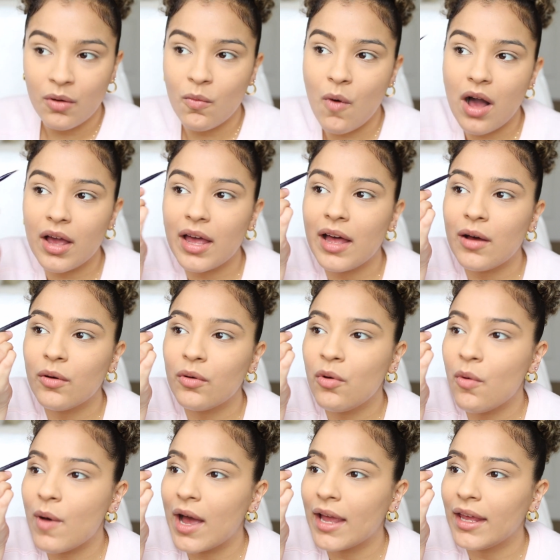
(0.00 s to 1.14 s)
walk out
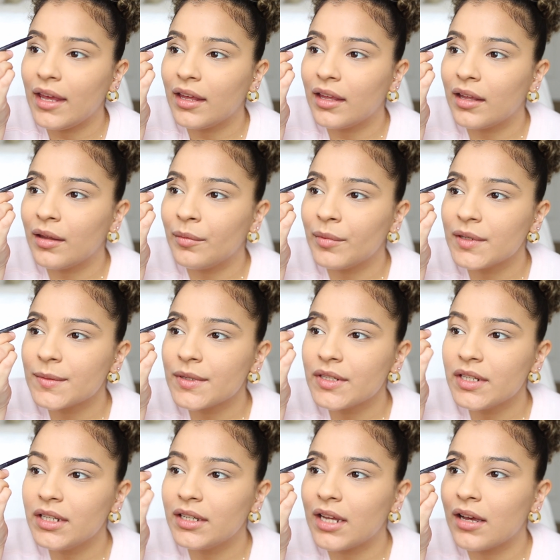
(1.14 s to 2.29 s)
who I am,
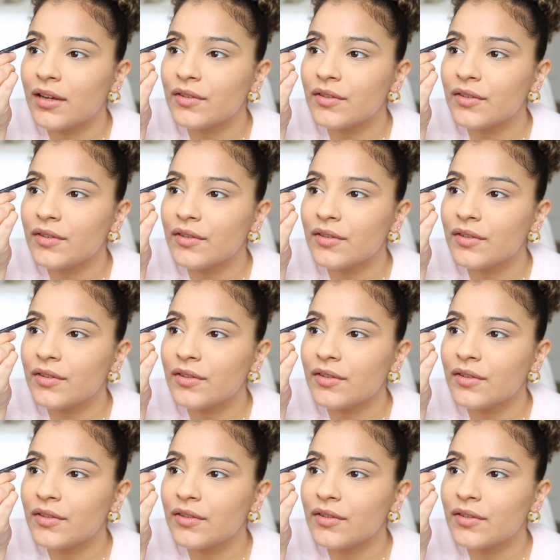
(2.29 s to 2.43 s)
especially now.